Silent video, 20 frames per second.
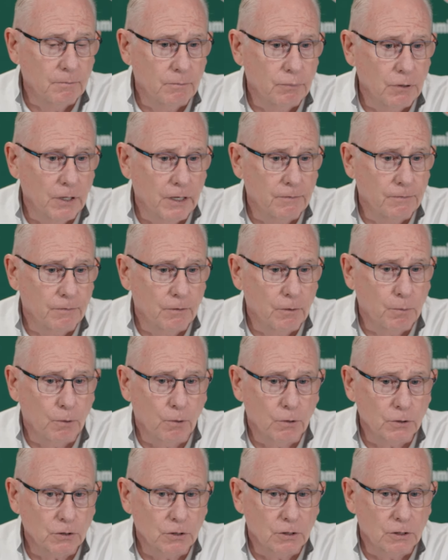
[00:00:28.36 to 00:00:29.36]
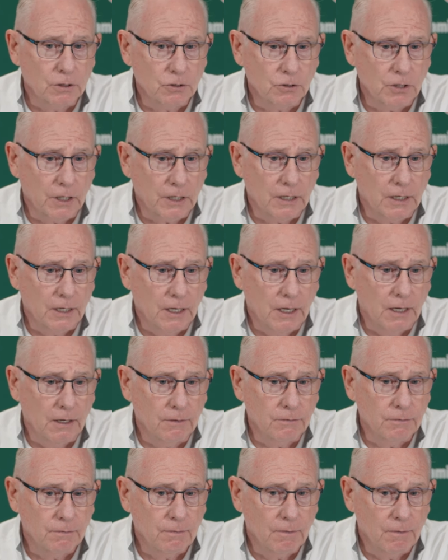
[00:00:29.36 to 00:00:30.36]
play for a portion of the second
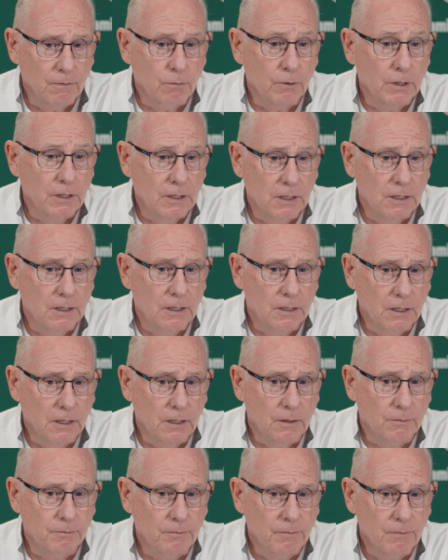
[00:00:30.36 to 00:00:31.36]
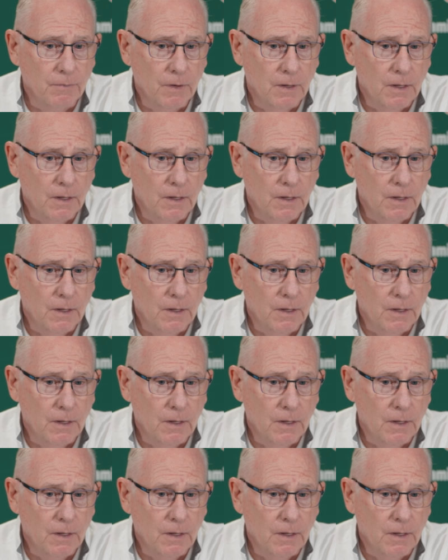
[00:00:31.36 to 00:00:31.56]
half, and we needed him.